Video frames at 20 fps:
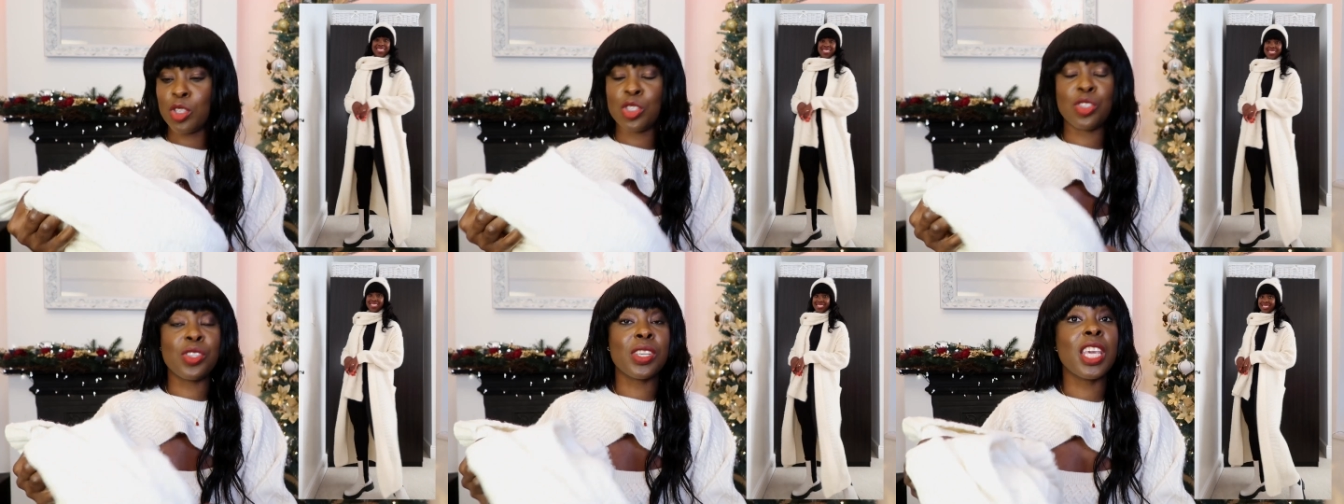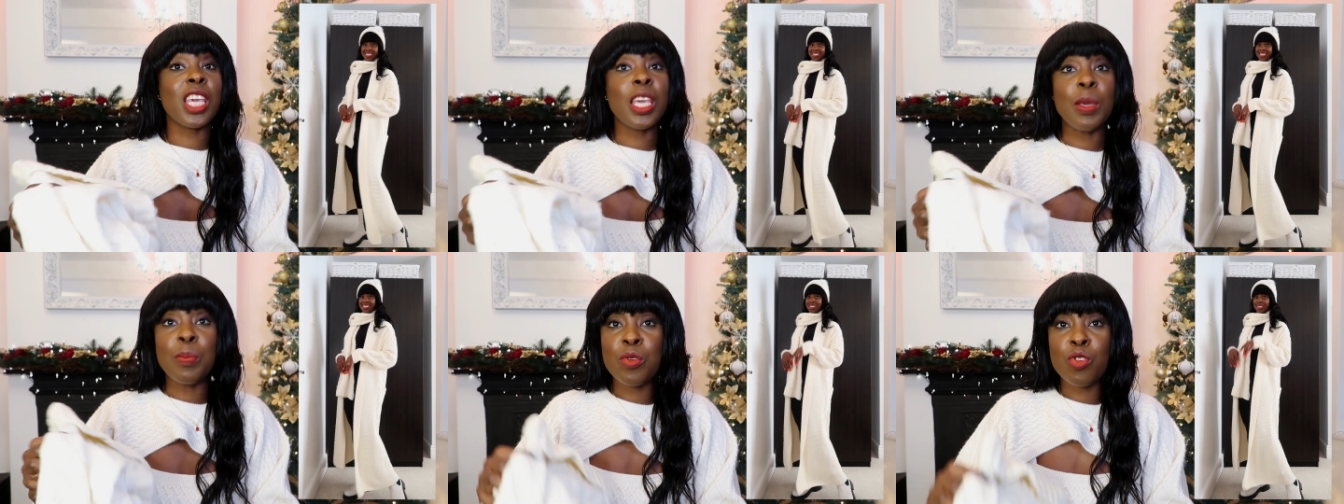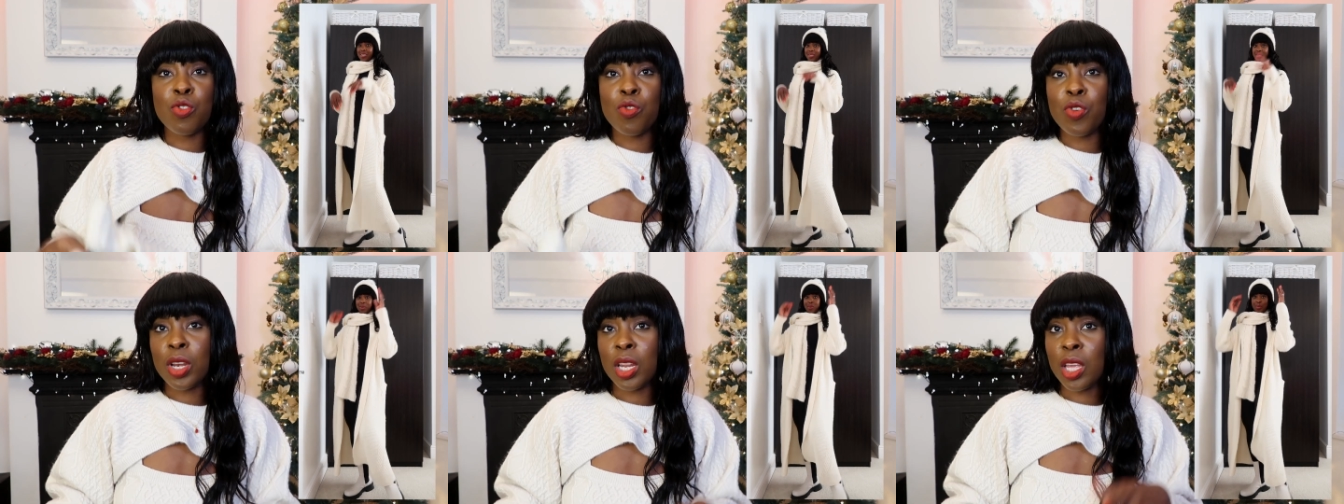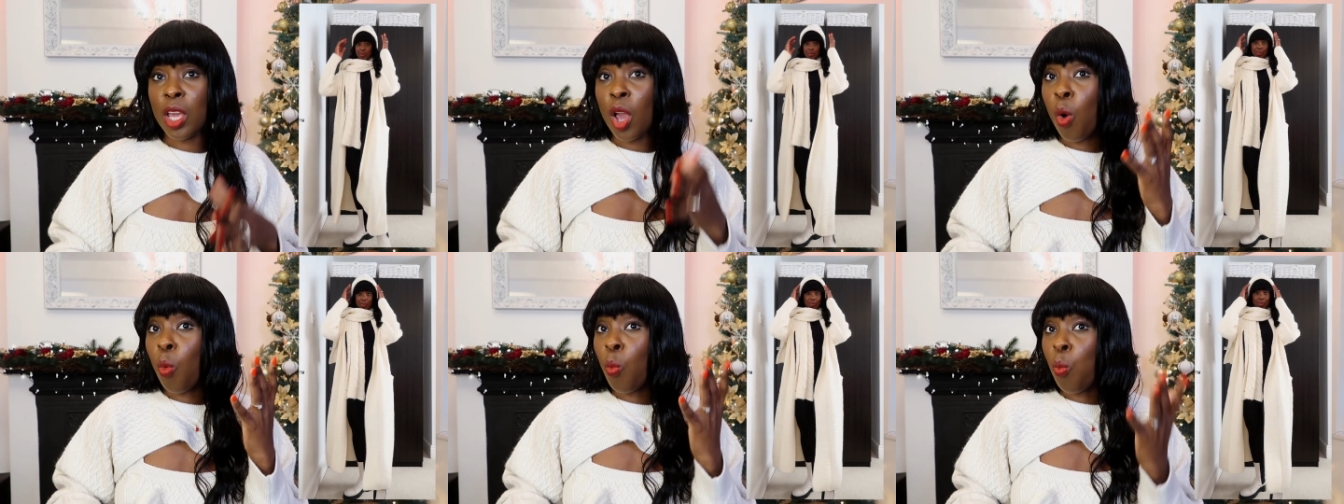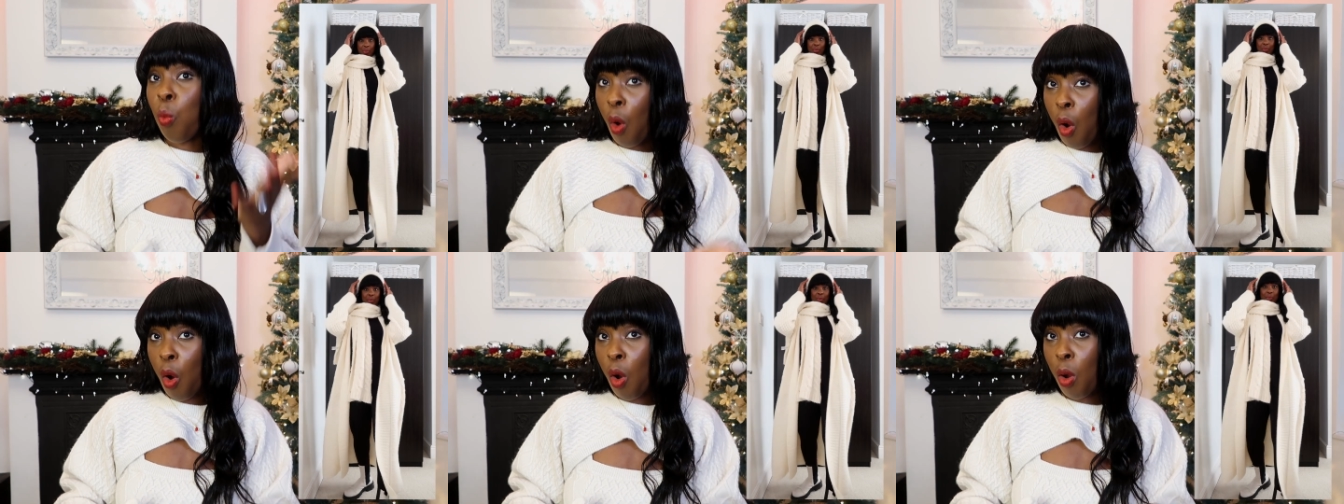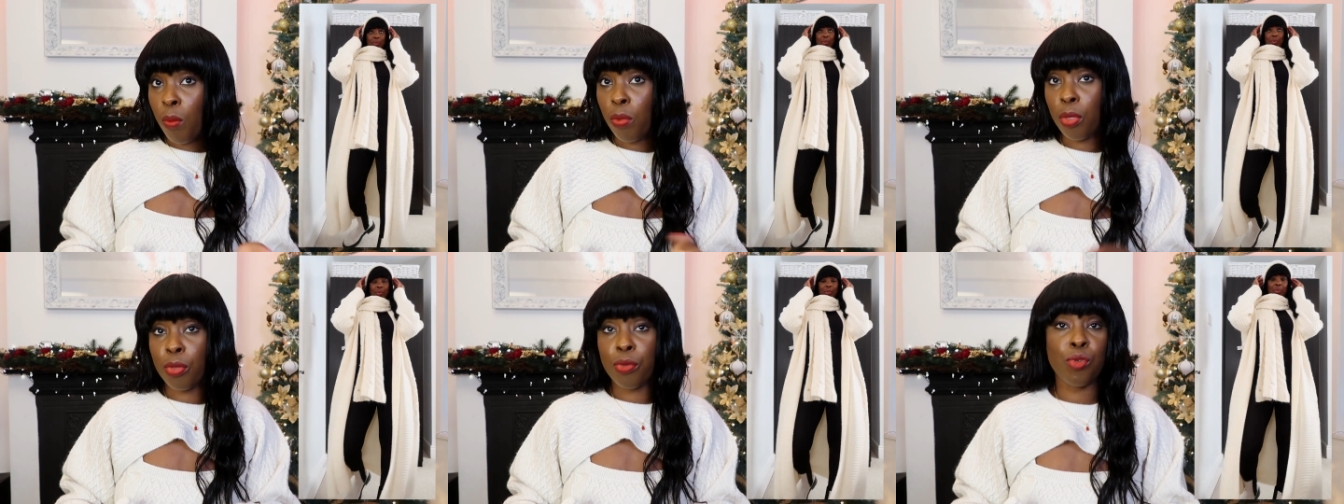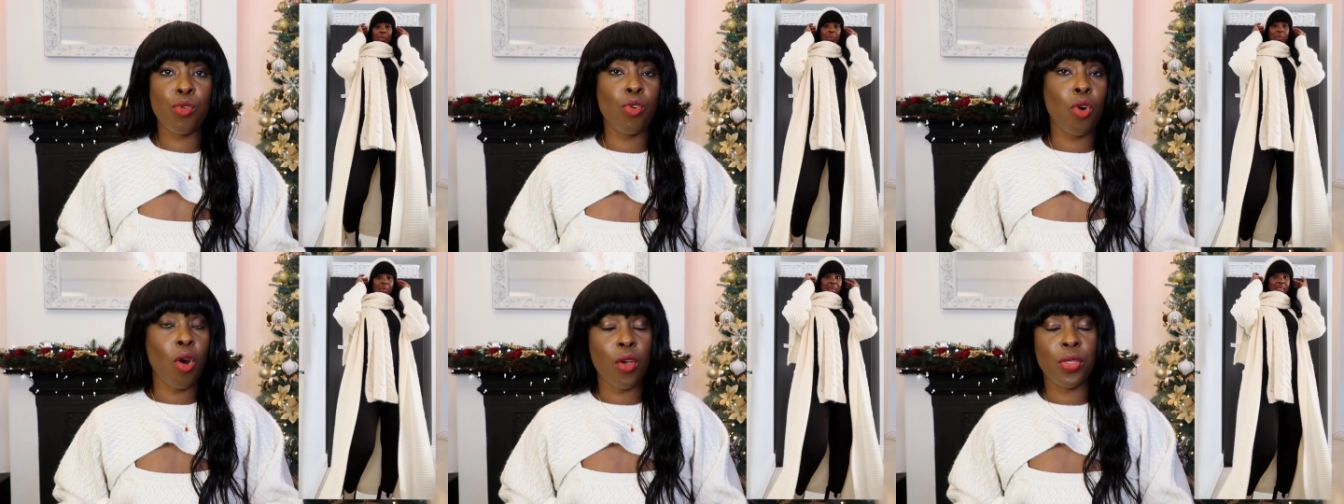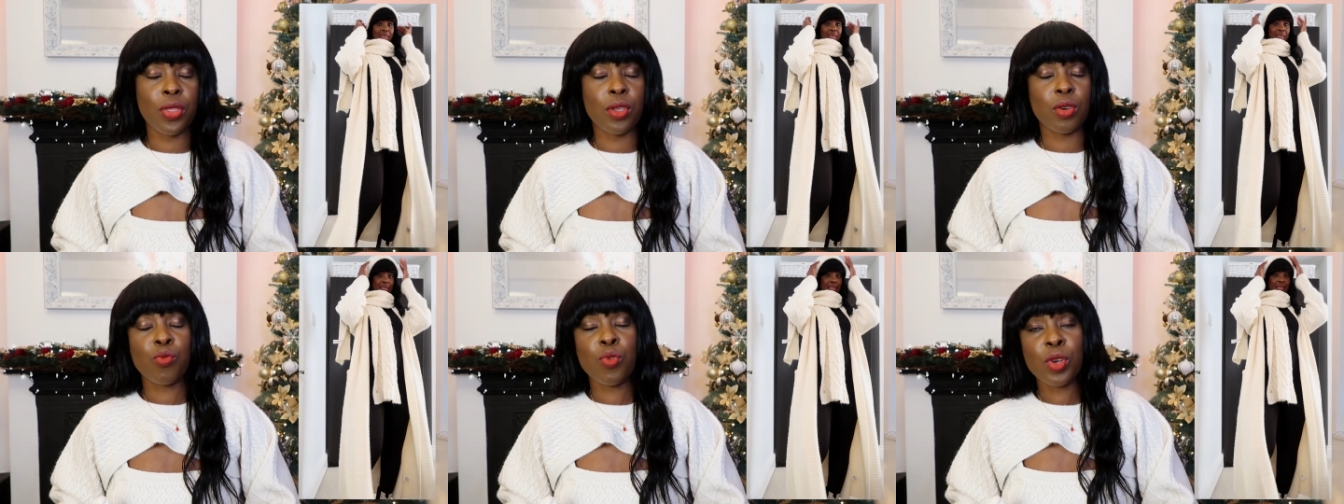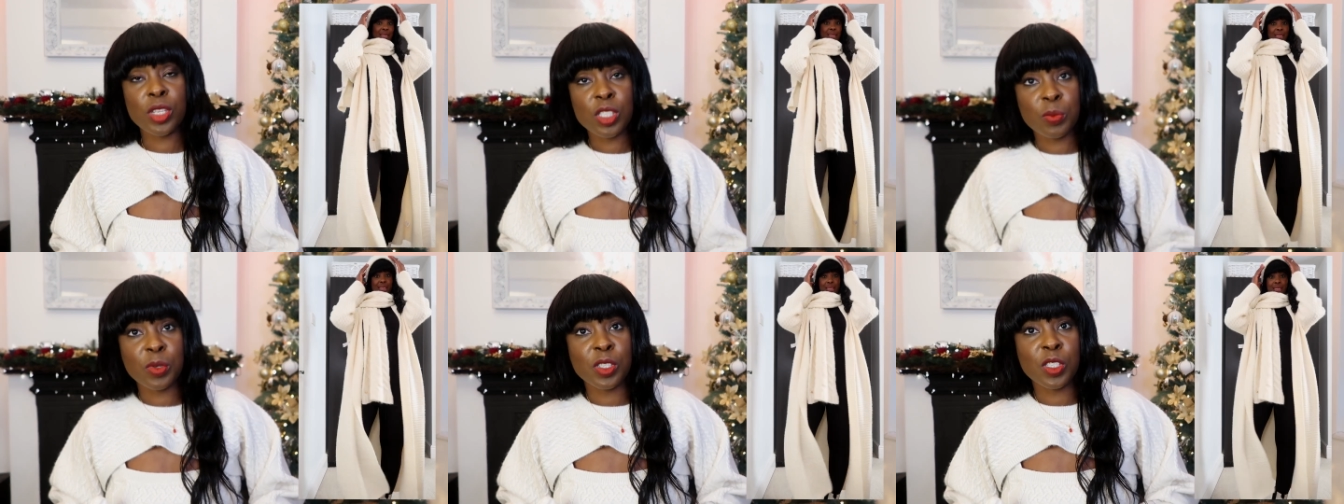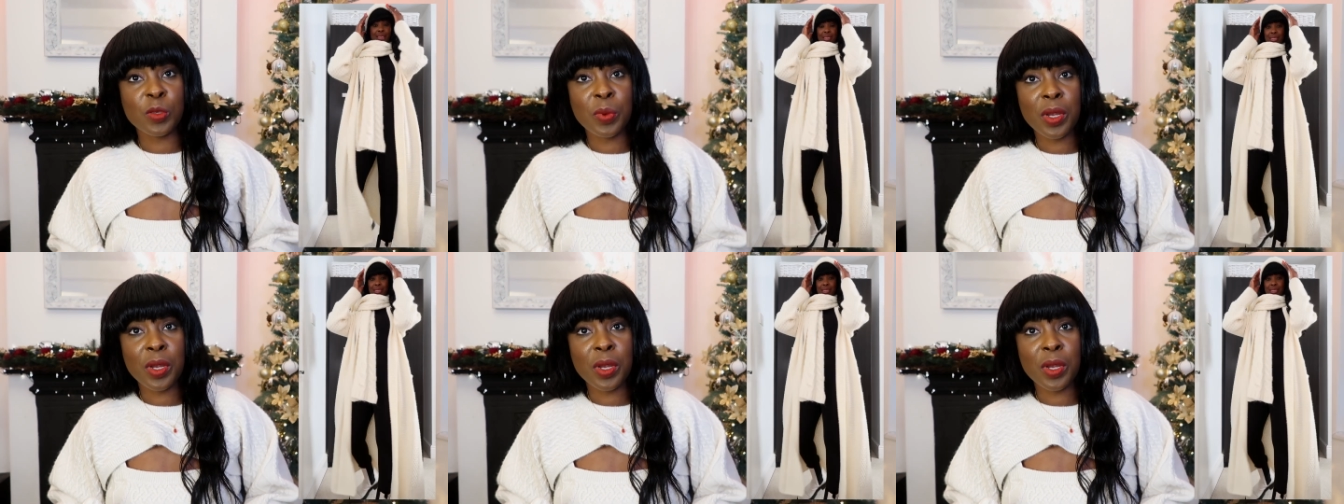just to keep you really warm throughout the christmas